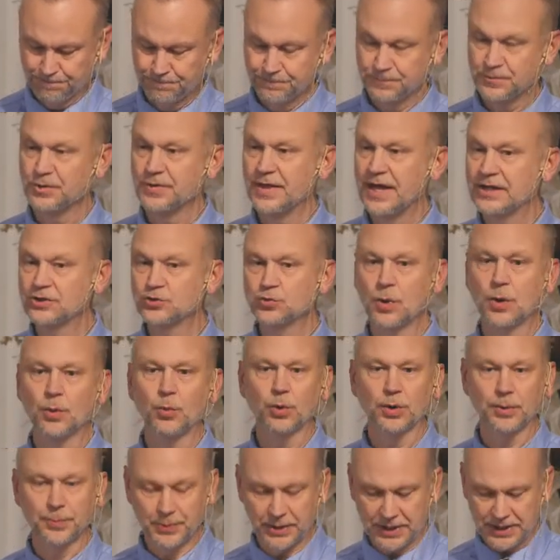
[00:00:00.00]
So that's where
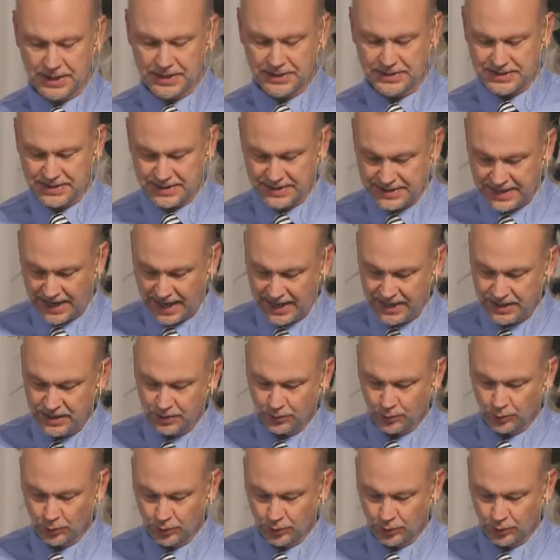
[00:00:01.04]
we're beginning today.